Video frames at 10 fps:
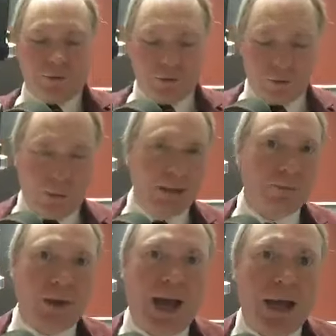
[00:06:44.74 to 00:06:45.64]

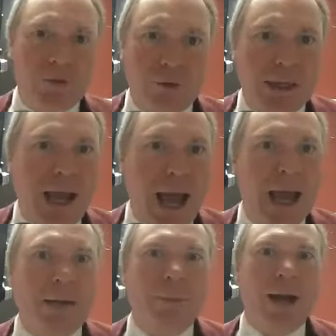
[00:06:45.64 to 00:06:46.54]
situation we actually
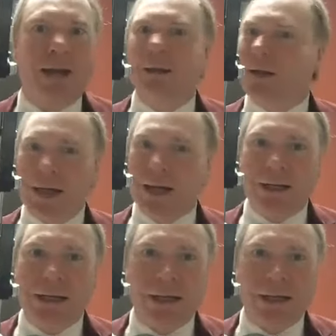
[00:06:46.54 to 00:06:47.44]
had back in the
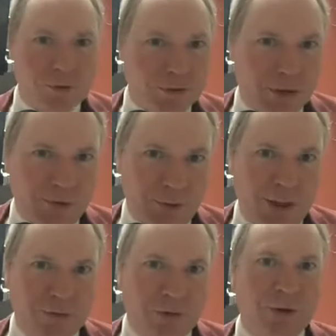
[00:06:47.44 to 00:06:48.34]
90s, a
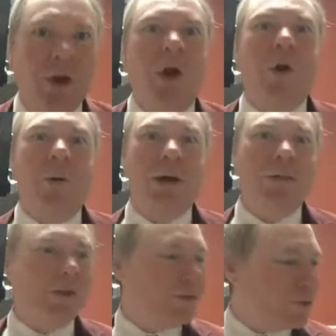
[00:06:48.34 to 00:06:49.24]
situation where
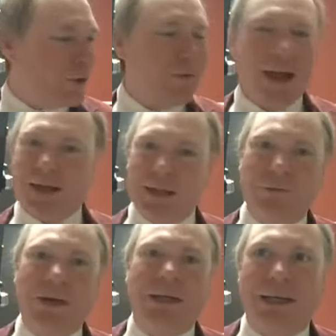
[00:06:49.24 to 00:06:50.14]
this sort of
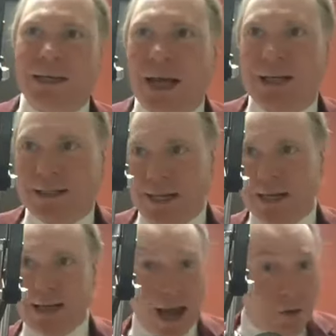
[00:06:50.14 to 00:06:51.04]
activity did not
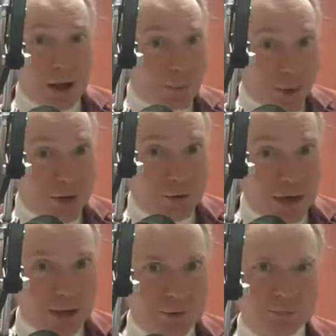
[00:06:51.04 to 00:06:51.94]
take down a
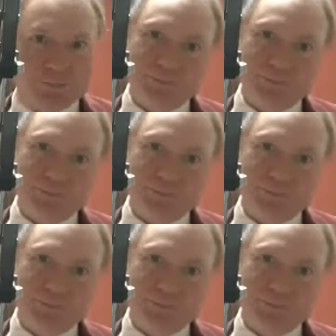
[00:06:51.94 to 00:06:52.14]
president.